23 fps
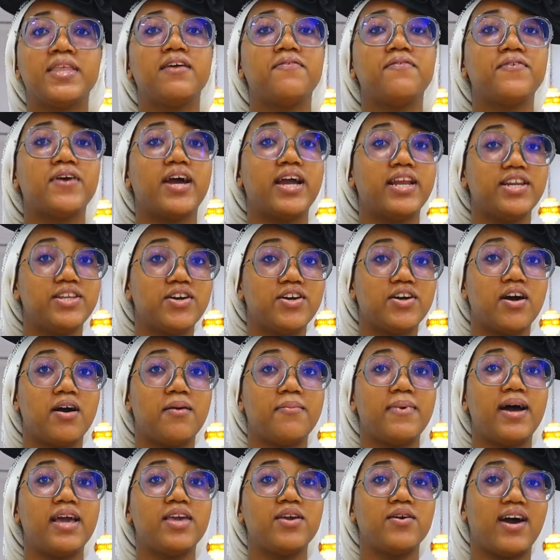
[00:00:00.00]
If you are a
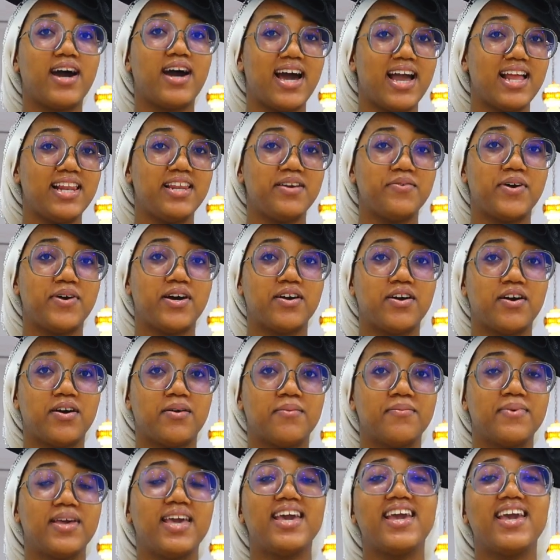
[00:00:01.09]
newcomer, you are highly
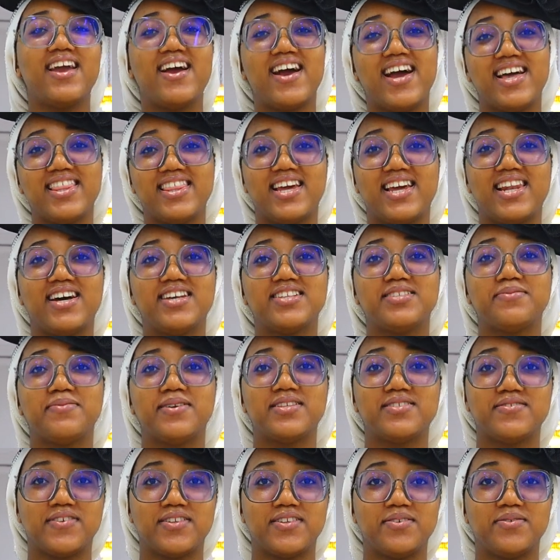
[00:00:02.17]
welcome. Here are the
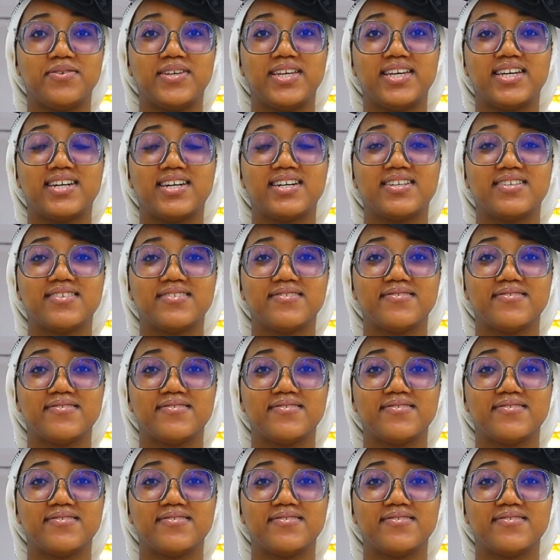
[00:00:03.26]
announcements for the week.